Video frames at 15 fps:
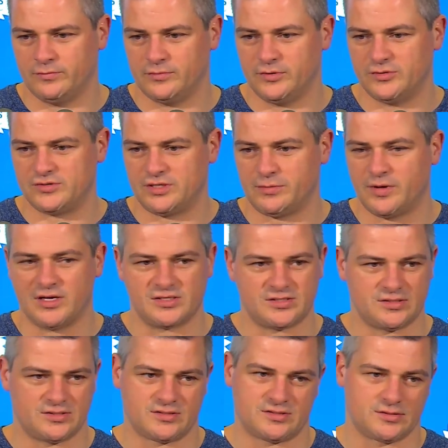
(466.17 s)
Losing
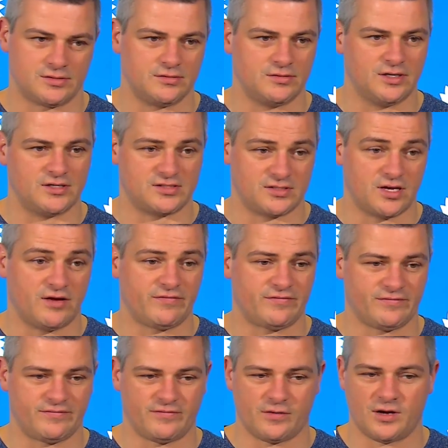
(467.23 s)
Muzz is tough
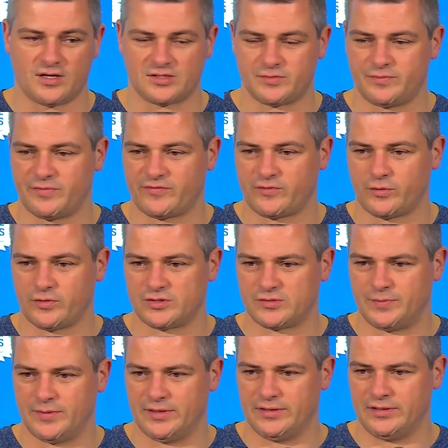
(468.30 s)
for us, of
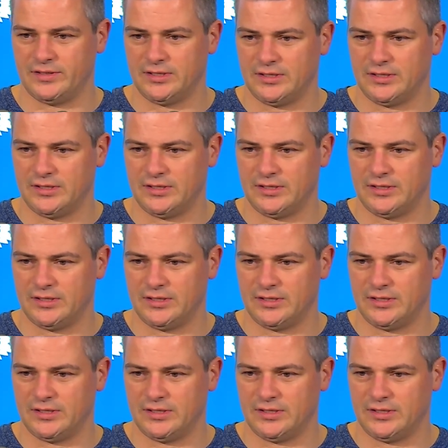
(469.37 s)
course, but